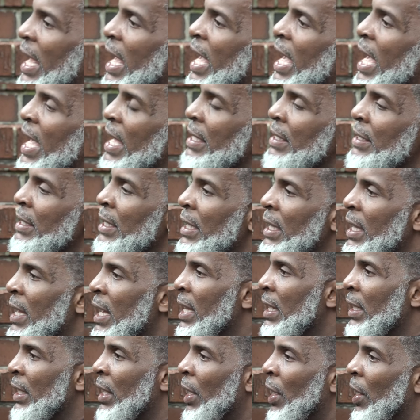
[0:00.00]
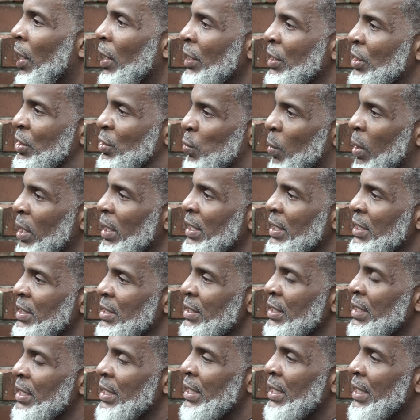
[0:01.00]
And in the early 20s,
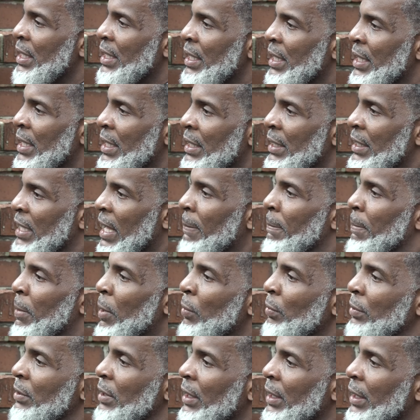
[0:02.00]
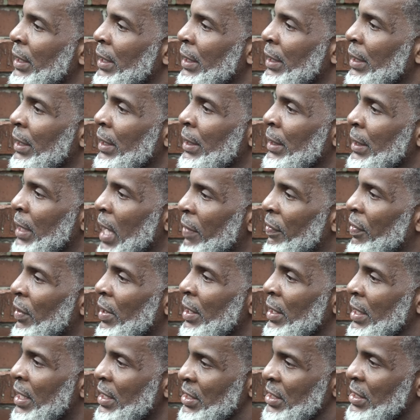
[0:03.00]
they built another
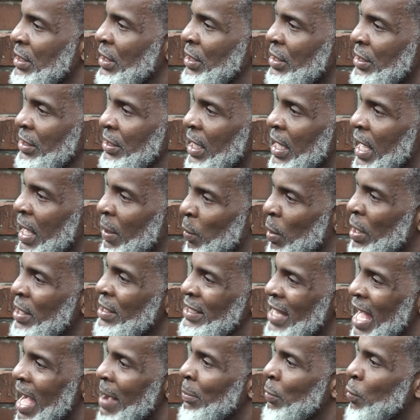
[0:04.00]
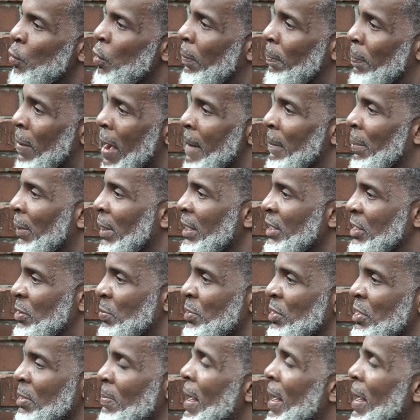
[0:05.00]
addition because at one time Newark population was